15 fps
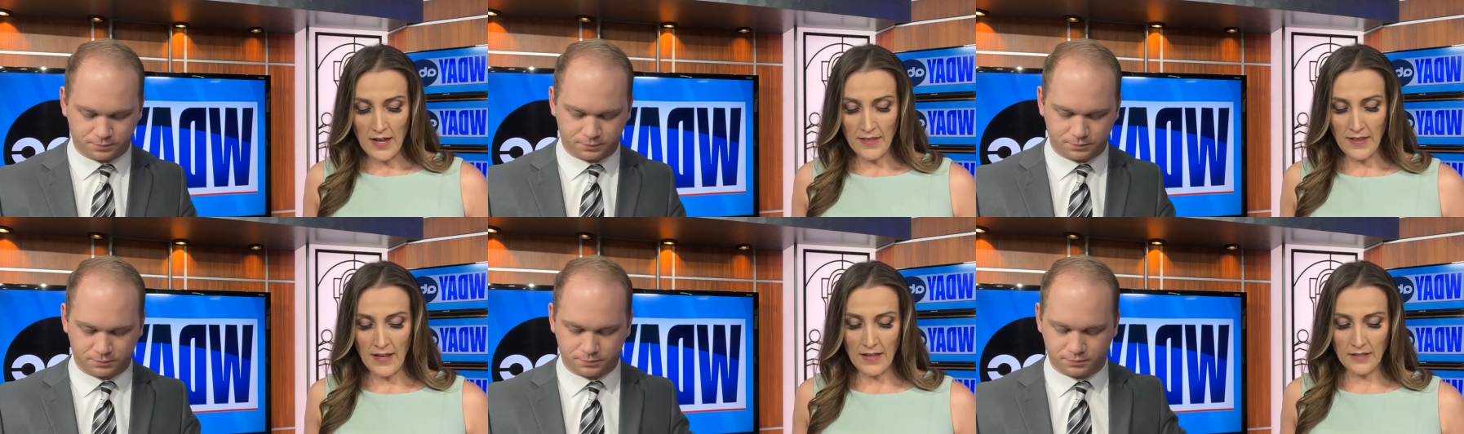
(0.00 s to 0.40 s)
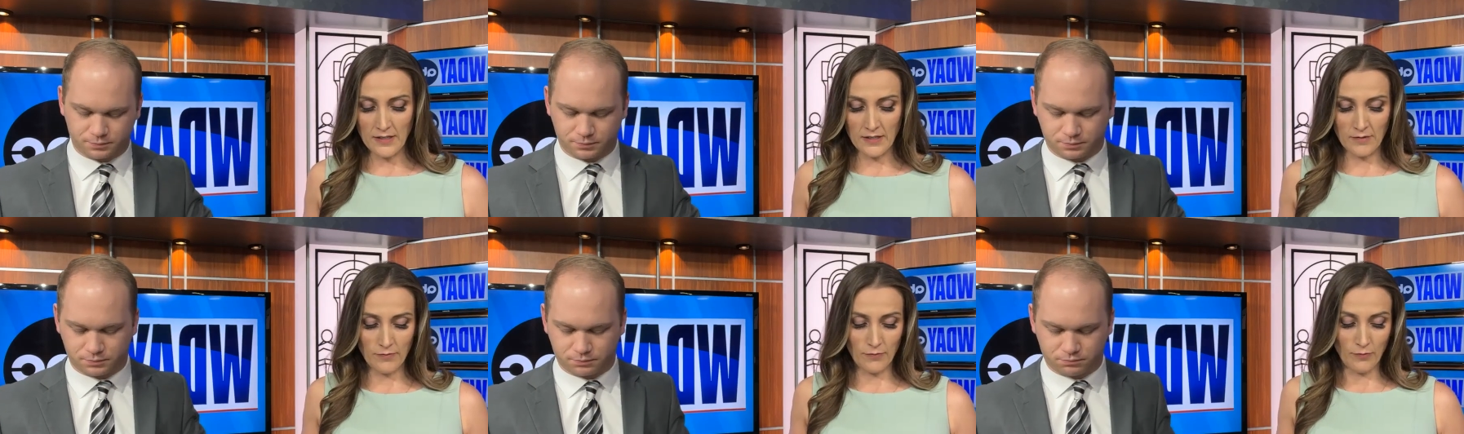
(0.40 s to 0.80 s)
Speaker 1: and
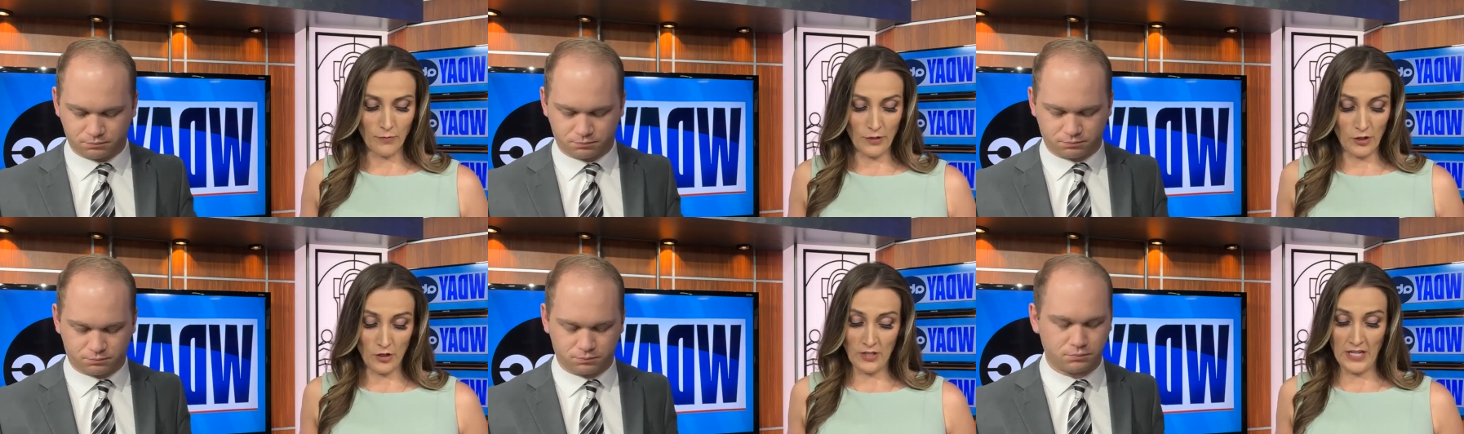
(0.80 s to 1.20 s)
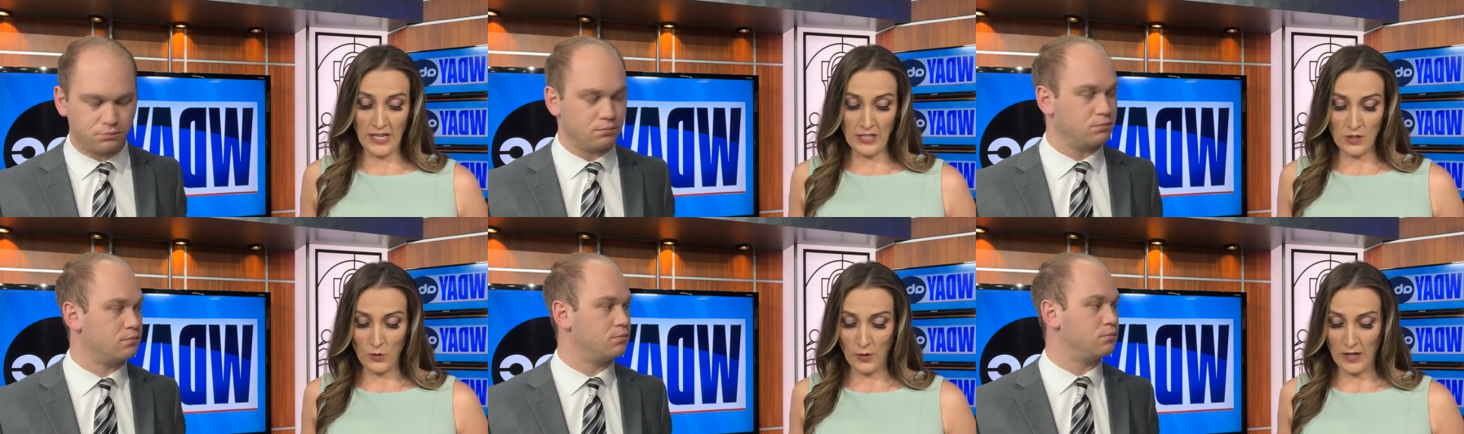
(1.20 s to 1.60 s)
that we should
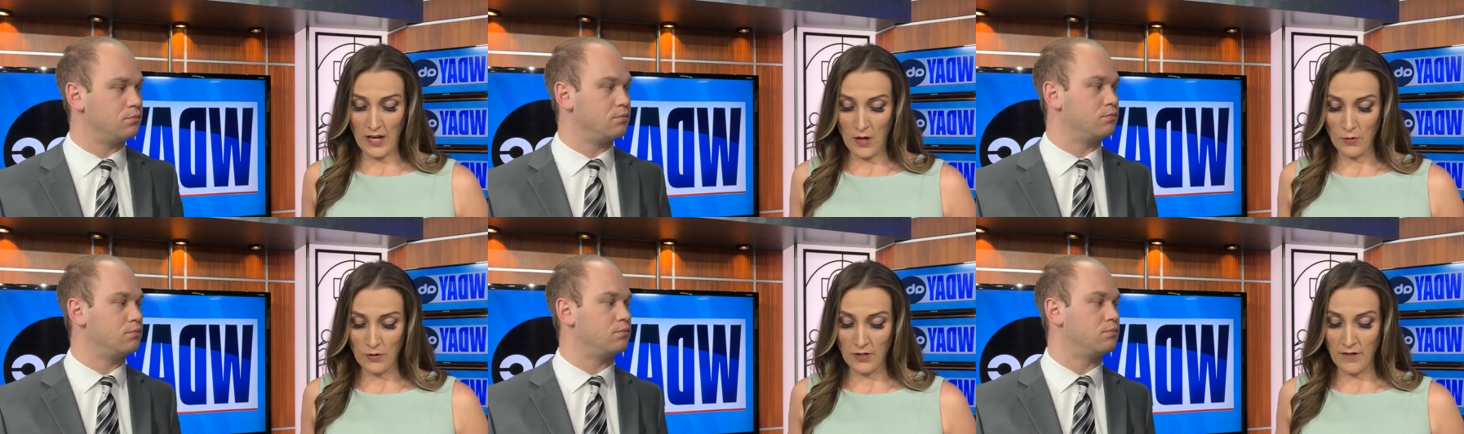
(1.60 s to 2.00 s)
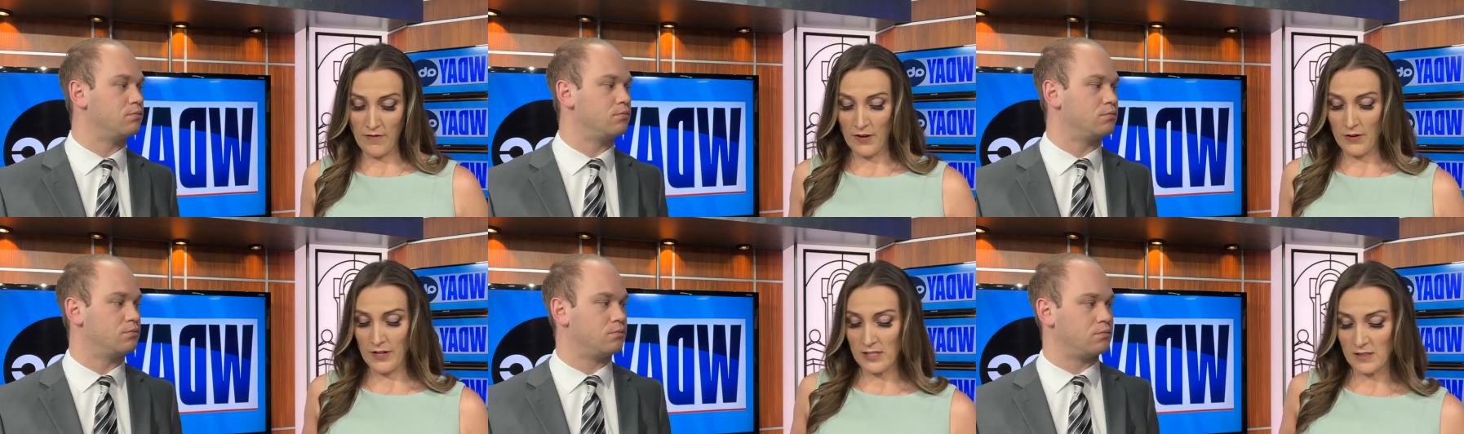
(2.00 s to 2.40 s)
take into account the
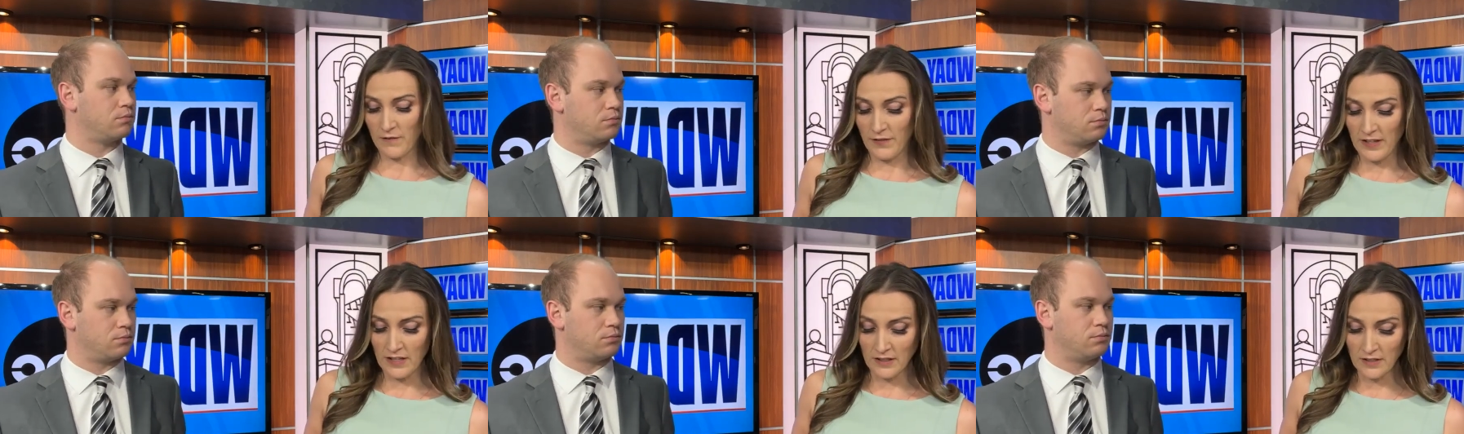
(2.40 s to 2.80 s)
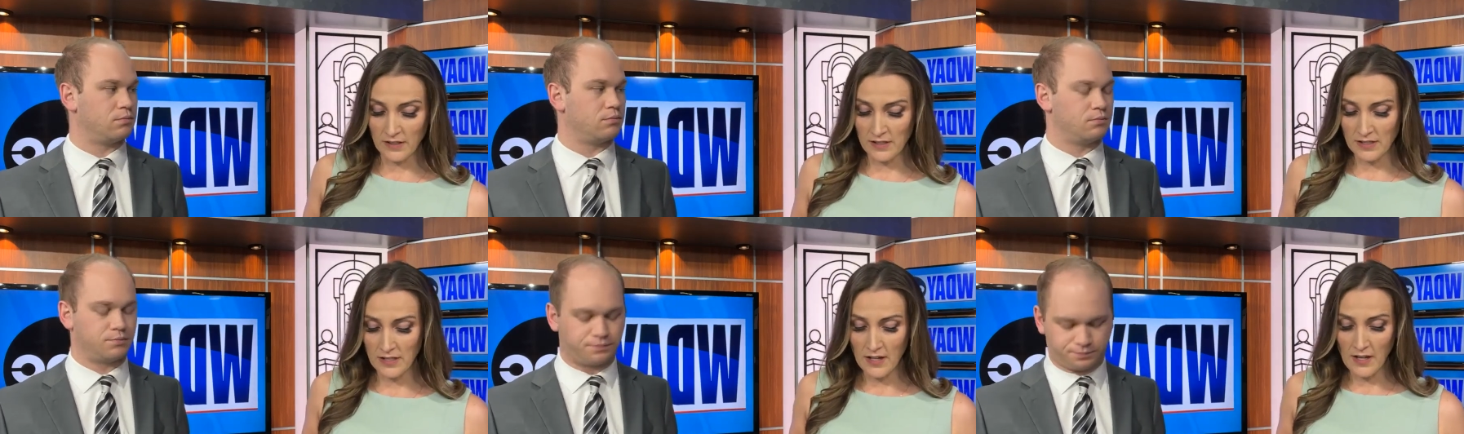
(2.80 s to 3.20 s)
various
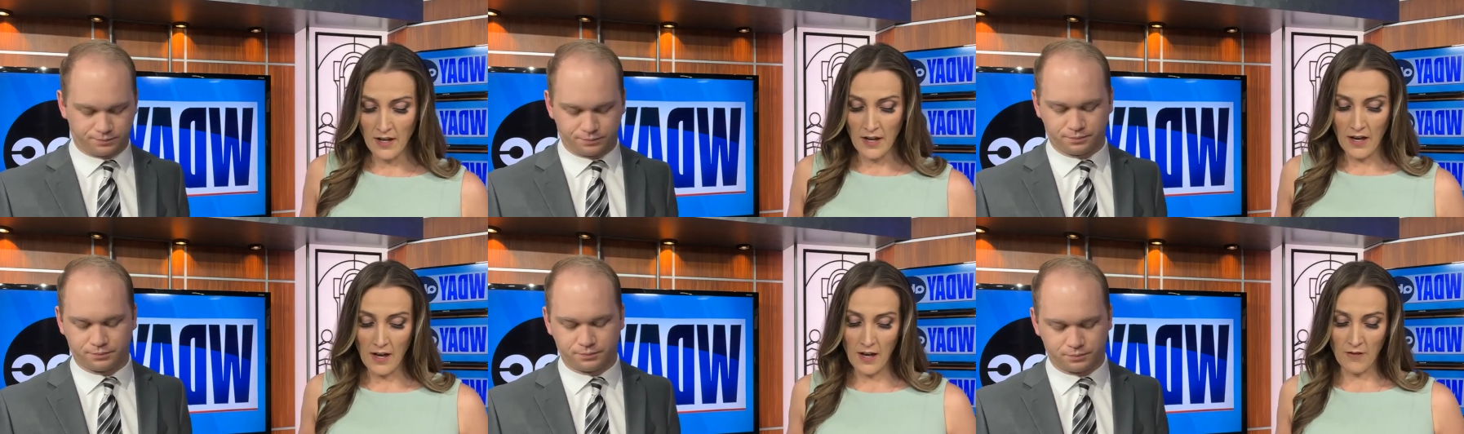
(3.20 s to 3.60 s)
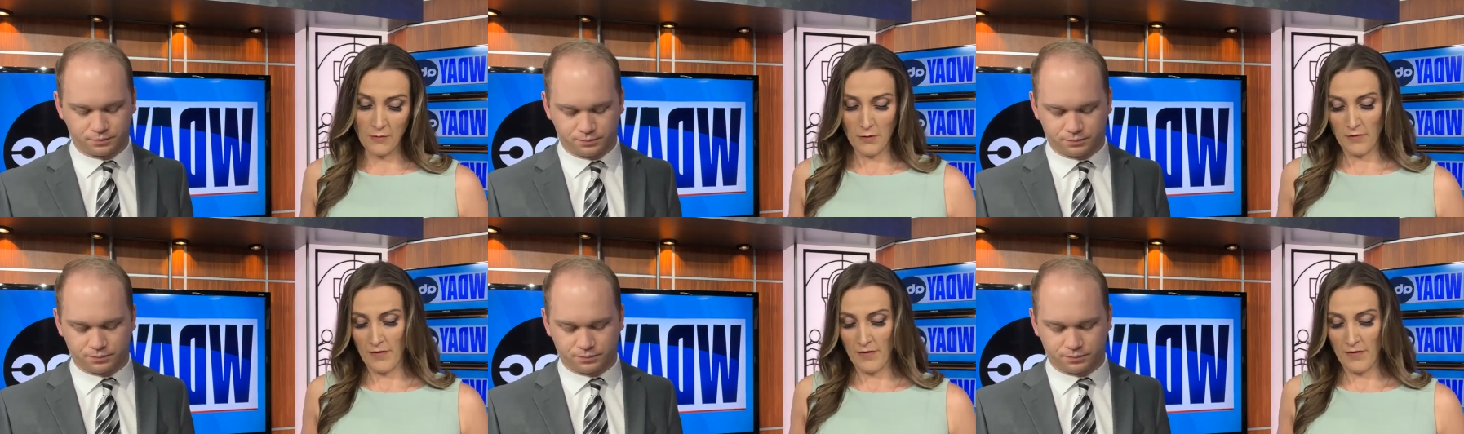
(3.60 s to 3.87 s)
fields of